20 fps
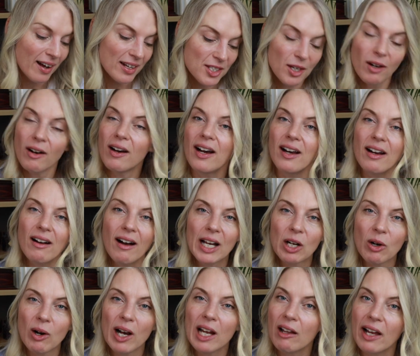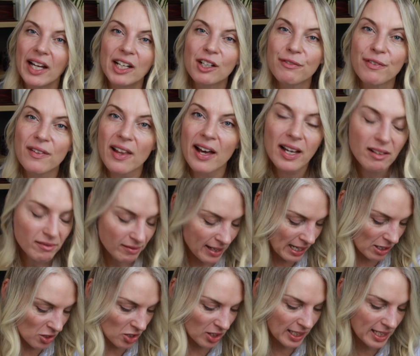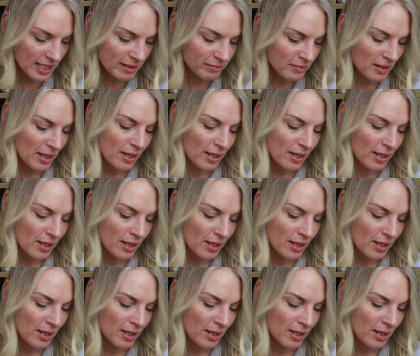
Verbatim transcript: so I, I quite like her for that, actually.